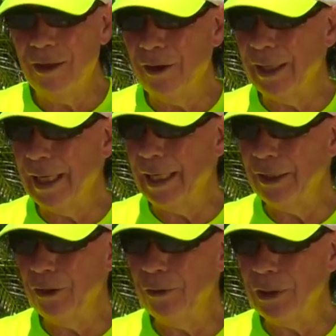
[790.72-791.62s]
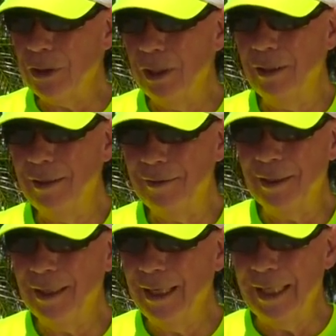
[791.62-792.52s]
All you got to do is
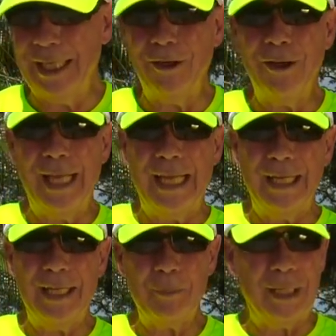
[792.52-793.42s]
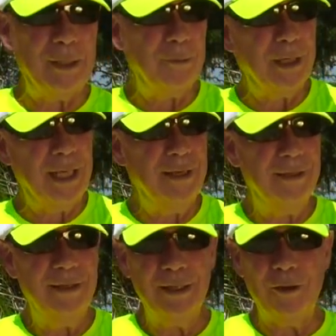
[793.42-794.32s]
get on that link, by the way.
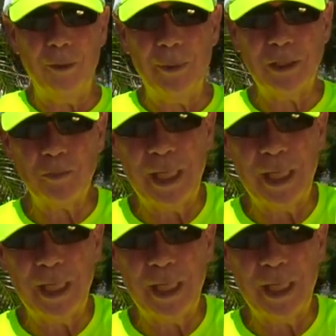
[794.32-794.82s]
Go to Buck's